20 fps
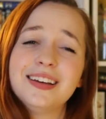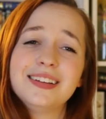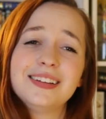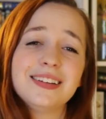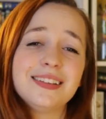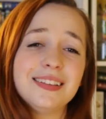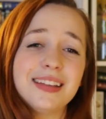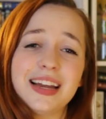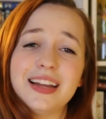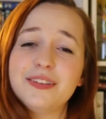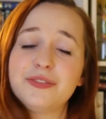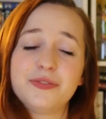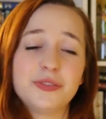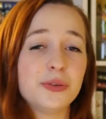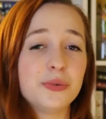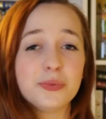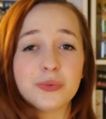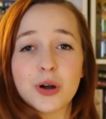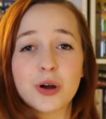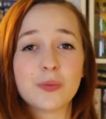
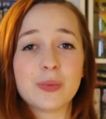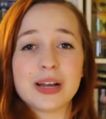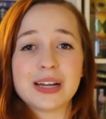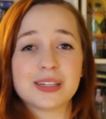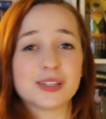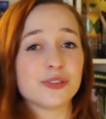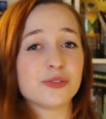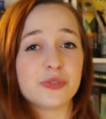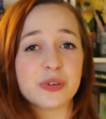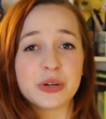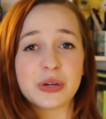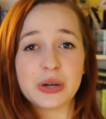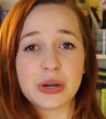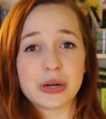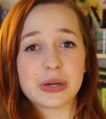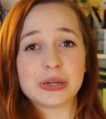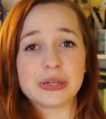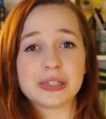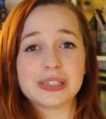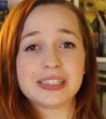delightful romance for
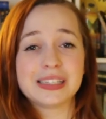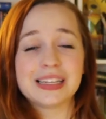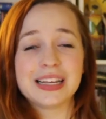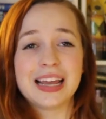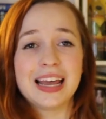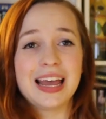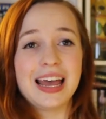nerds,